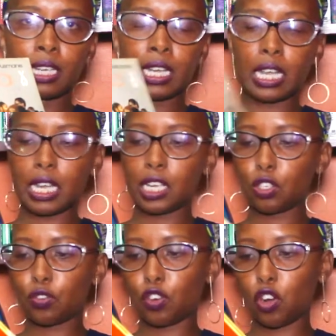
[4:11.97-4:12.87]
He's
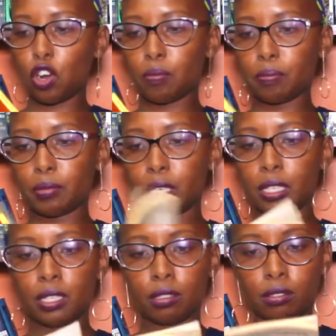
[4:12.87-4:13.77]
from
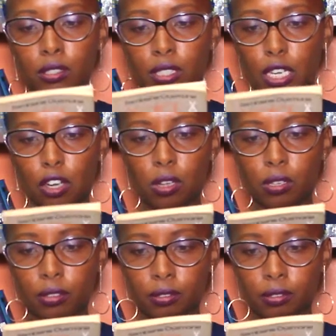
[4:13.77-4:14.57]
Senegal,